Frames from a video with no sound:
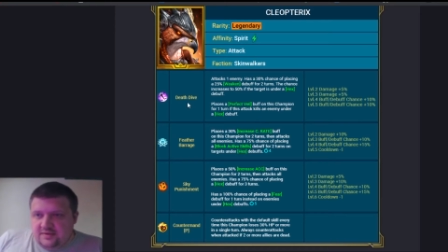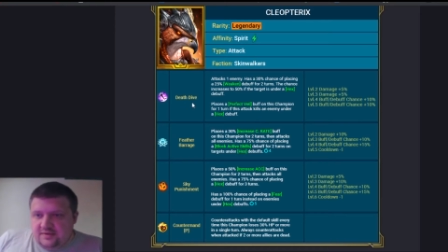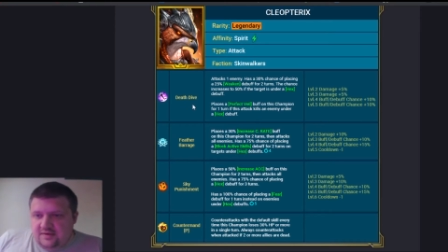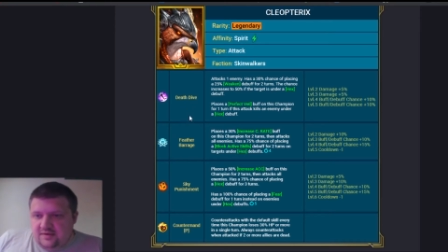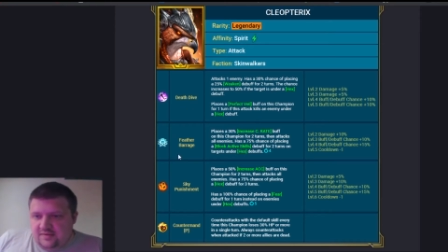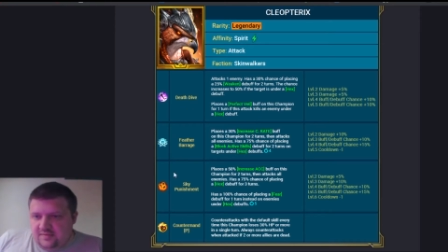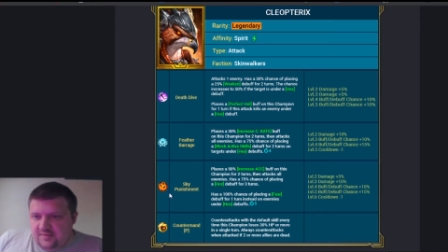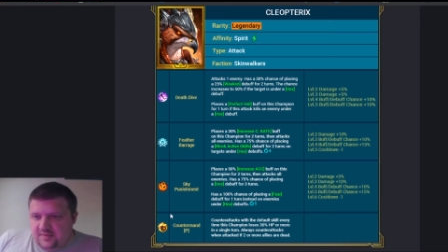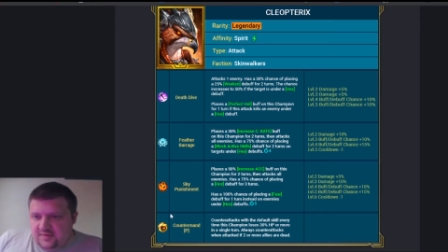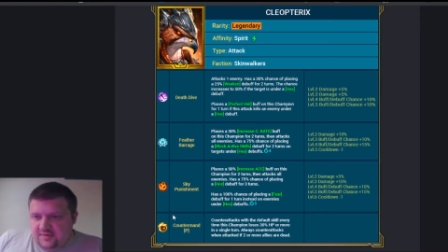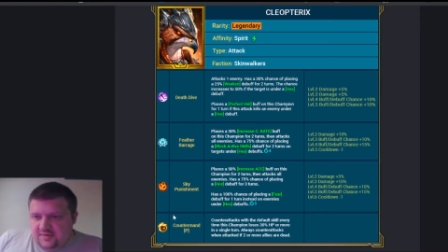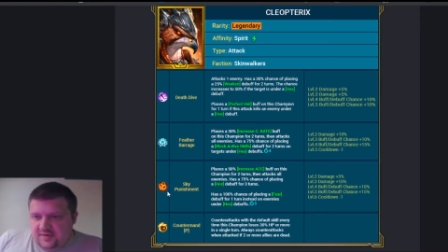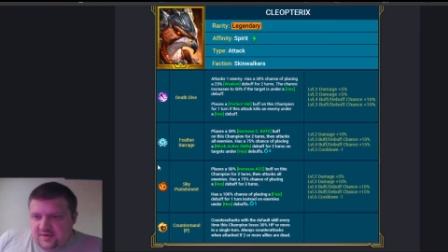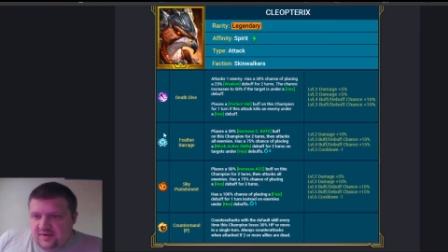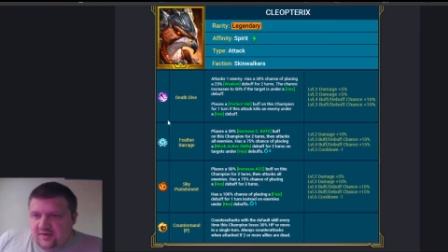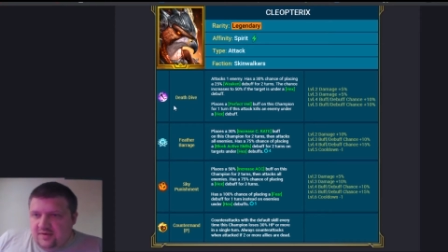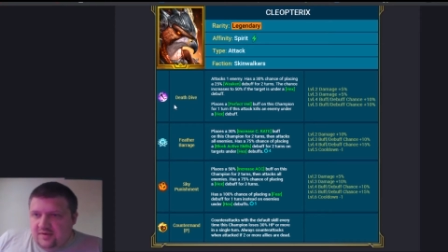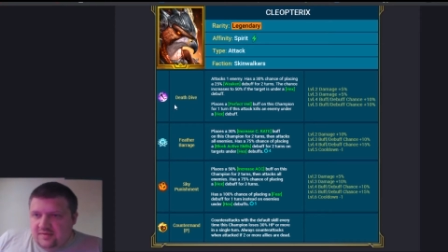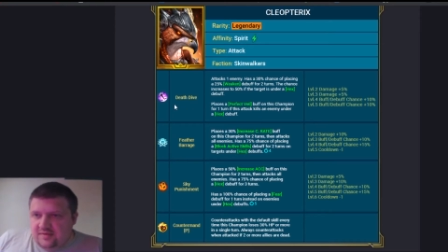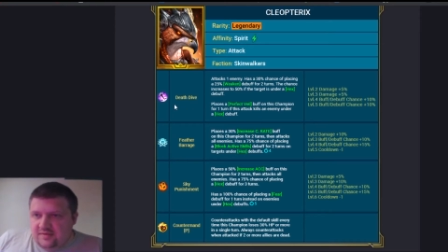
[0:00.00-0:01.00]
oh, we already
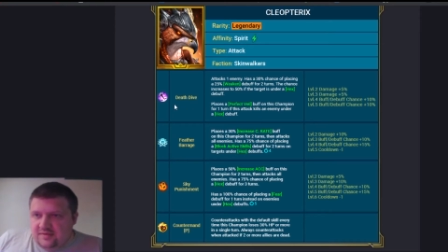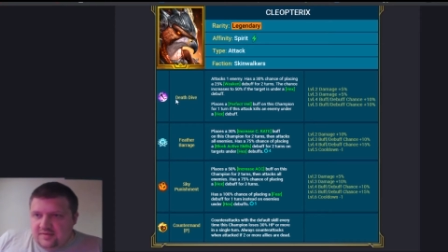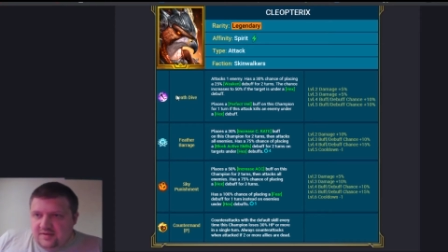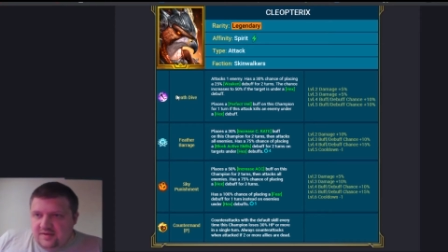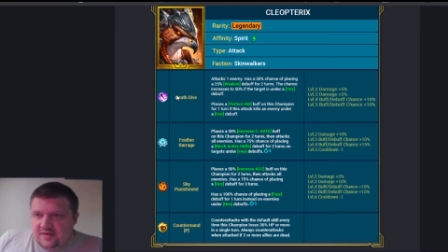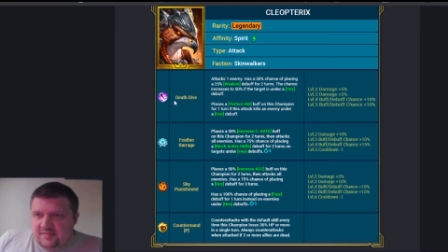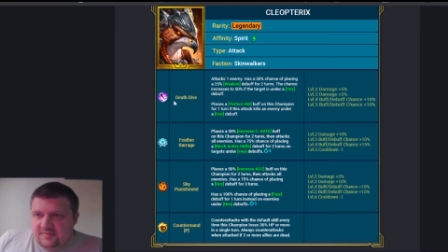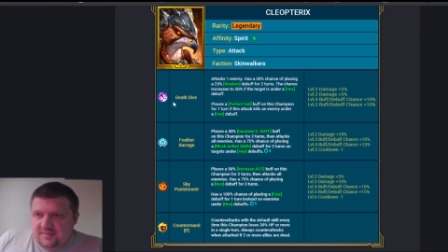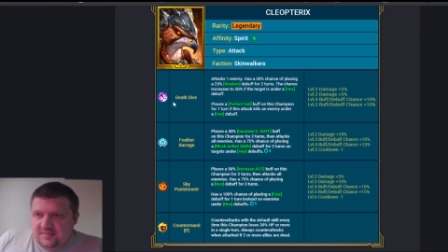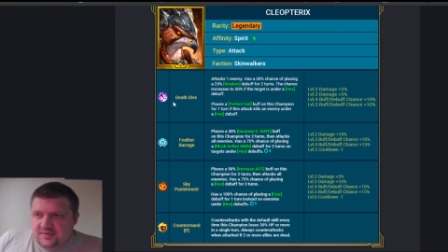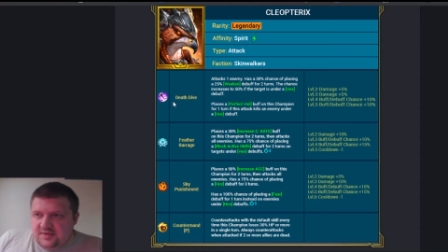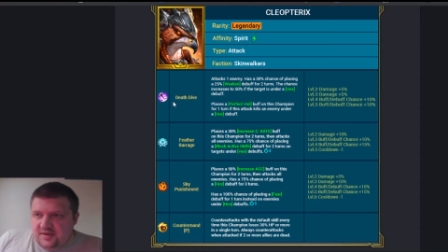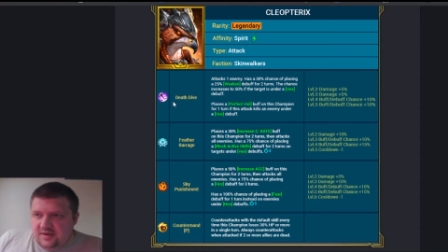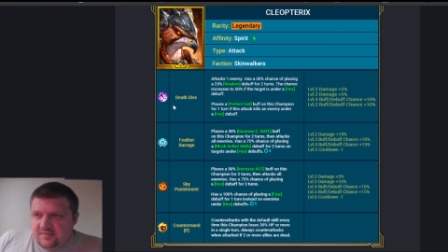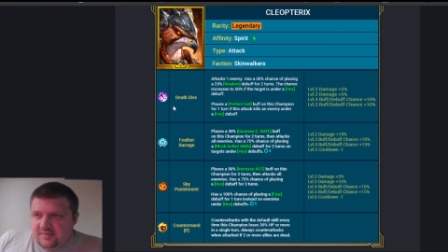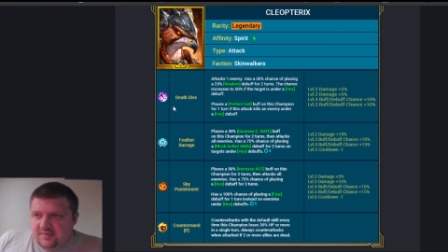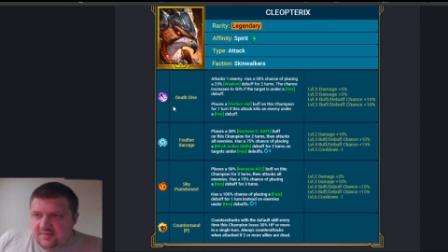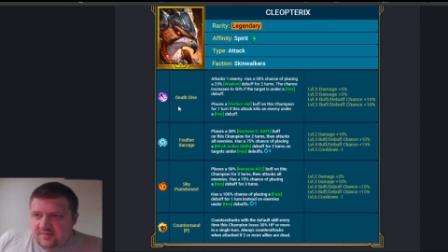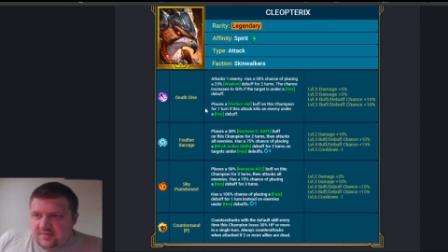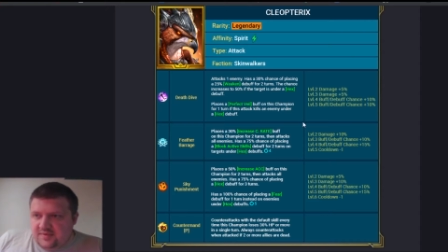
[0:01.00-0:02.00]
like the theme. So
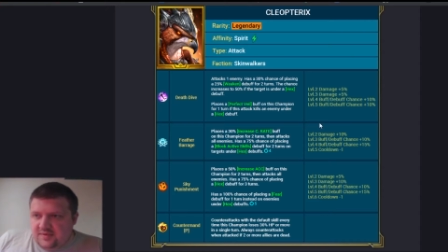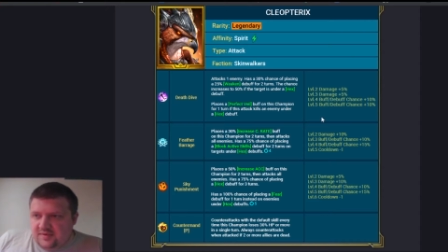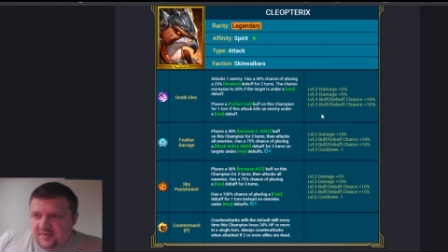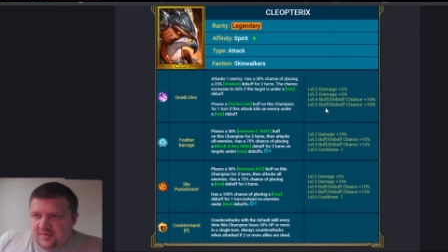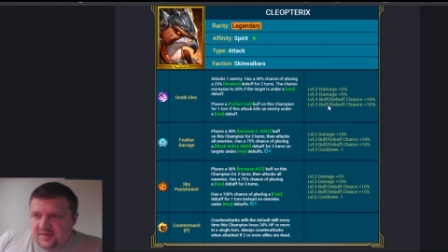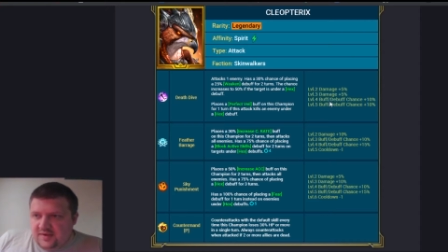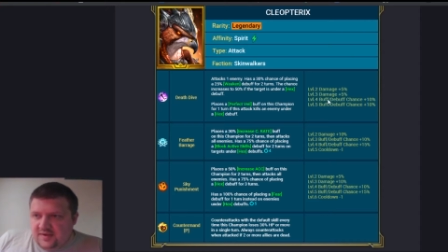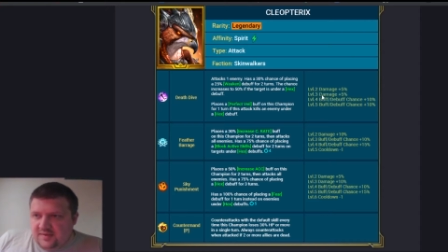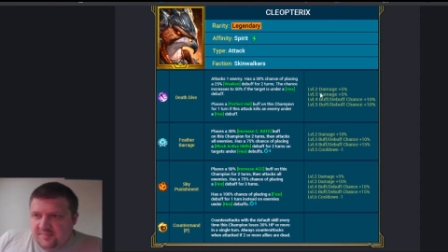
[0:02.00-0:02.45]
what we got here?